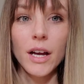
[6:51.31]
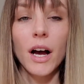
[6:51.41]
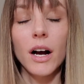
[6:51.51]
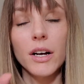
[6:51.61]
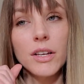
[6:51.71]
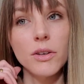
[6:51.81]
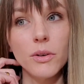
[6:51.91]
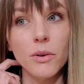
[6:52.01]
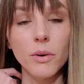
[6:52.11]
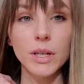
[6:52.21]
Are you
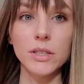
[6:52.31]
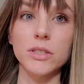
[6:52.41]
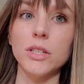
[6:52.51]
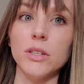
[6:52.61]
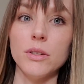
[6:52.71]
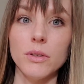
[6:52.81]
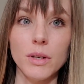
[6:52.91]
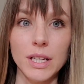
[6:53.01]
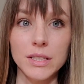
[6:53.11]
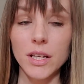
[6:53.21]
going to
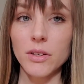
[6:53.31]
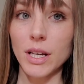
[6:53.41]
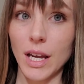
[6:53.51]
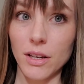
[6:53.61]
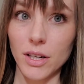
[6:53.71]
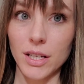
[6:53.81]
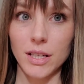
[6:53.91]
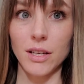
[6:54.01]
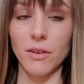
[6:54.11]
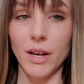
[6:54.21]
continue to get your
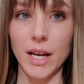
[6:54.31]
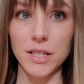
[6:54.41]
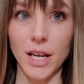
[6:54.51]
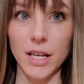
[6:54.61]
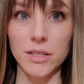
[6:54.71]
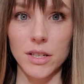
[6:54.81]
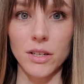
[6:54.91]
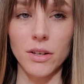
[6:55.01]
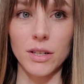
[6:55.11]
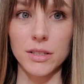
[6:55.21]
continuing education
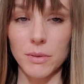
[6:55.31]
units,